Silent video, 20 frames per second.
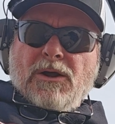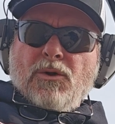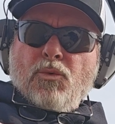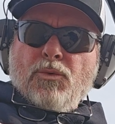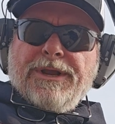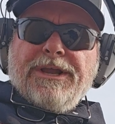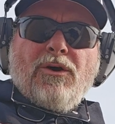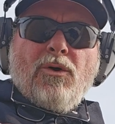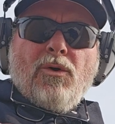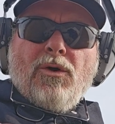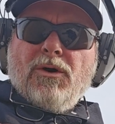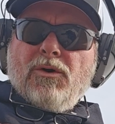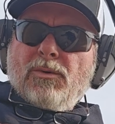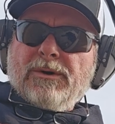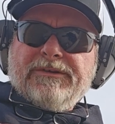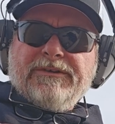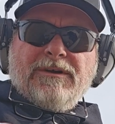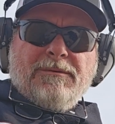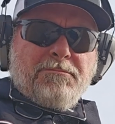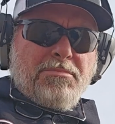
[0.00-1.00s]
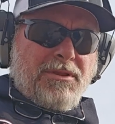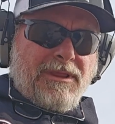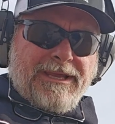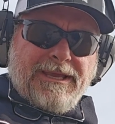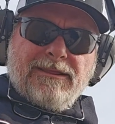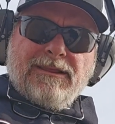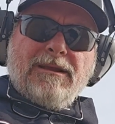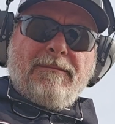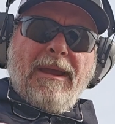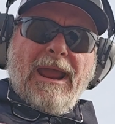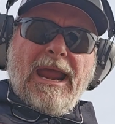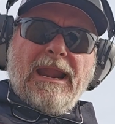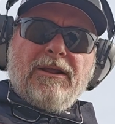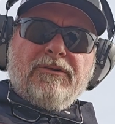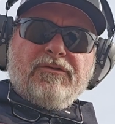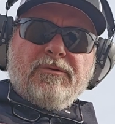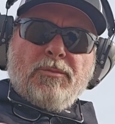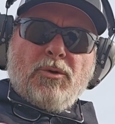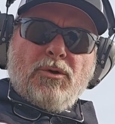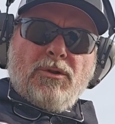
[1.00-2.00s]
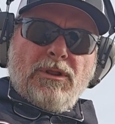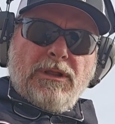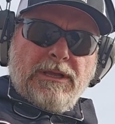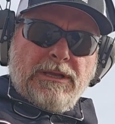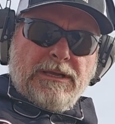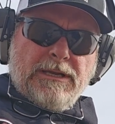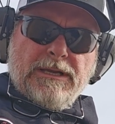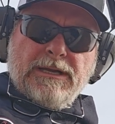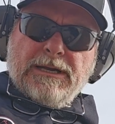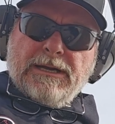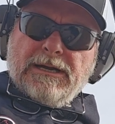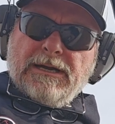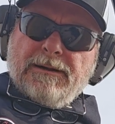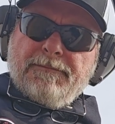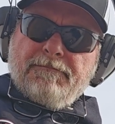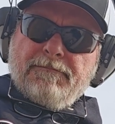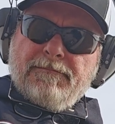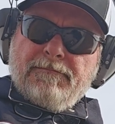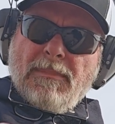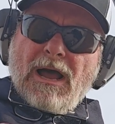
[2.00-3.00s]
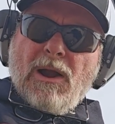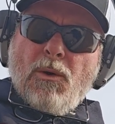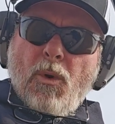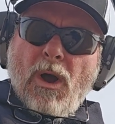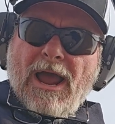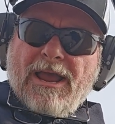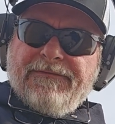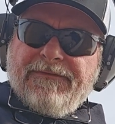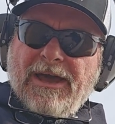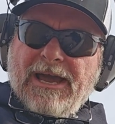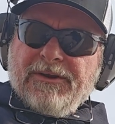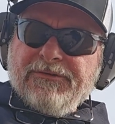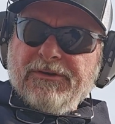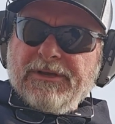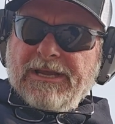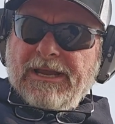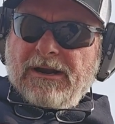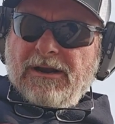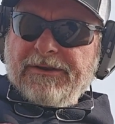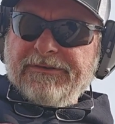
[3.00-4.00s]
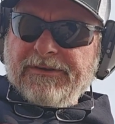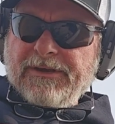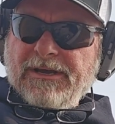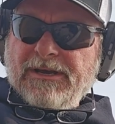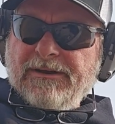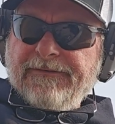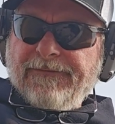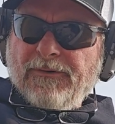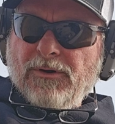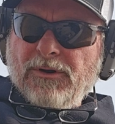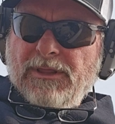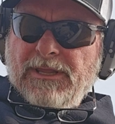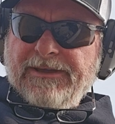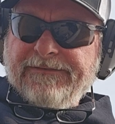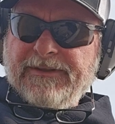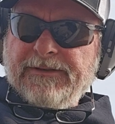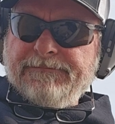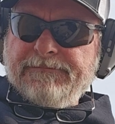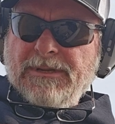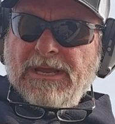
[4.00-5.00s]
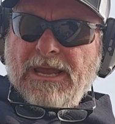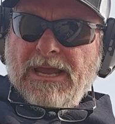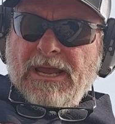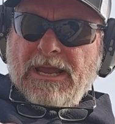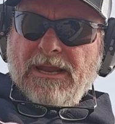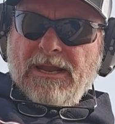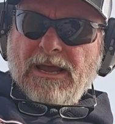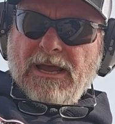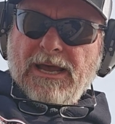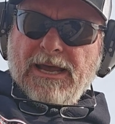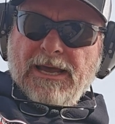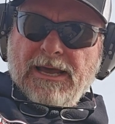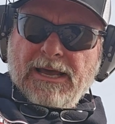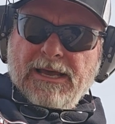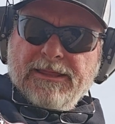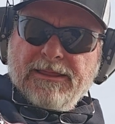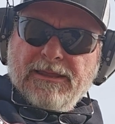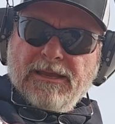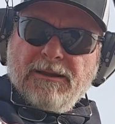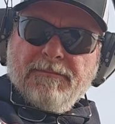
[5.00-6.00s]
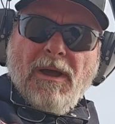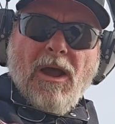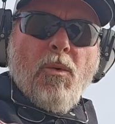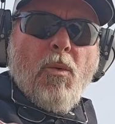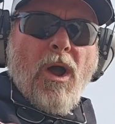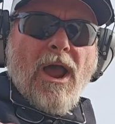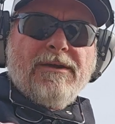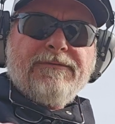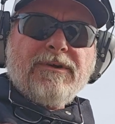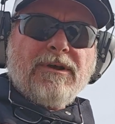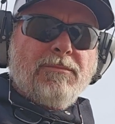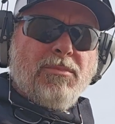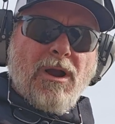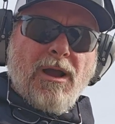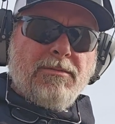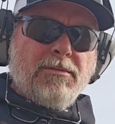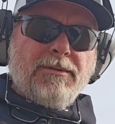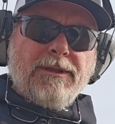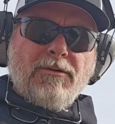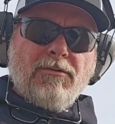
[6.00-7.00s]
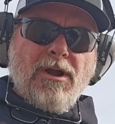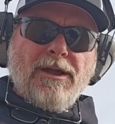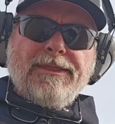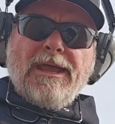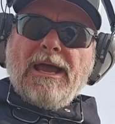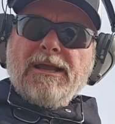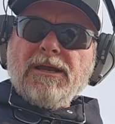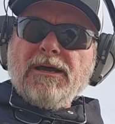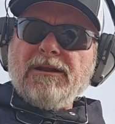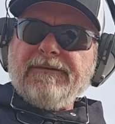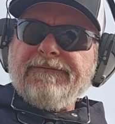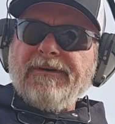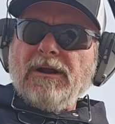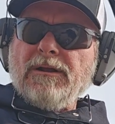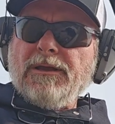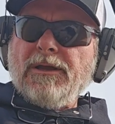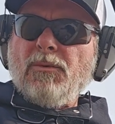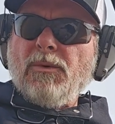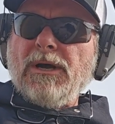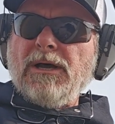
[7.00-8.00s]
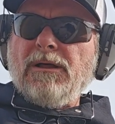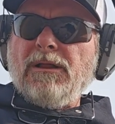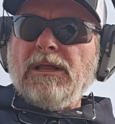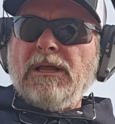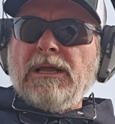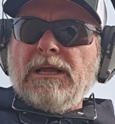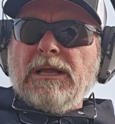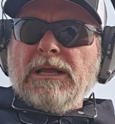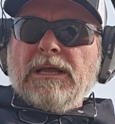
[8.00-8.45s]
Recoil was completely manageable. My wife actually carries a gun for a living, and I think my wife could probably run that gun fairly well.